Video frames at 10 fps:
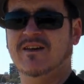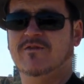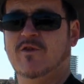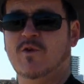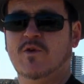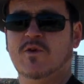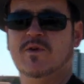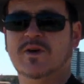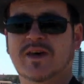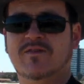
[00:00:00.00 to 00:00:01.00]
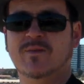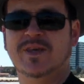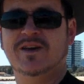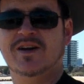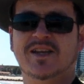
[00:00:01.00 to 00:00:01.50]
for giving me
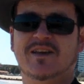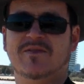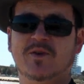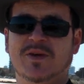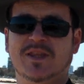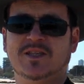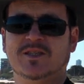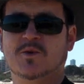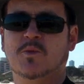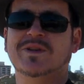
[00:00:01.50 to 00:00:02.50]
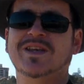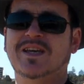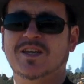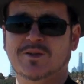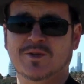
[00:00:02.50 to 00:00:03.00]
the idea for doing this, whether
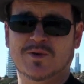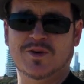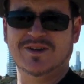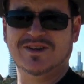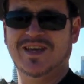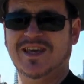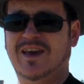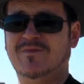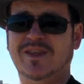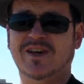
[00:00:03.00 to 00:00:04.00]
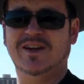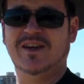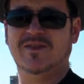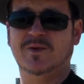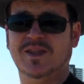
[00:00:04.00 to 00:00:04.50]
he knows it or not. He gave me the idea
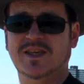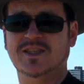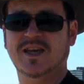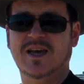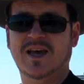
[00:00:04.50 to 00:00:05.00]
for doing this.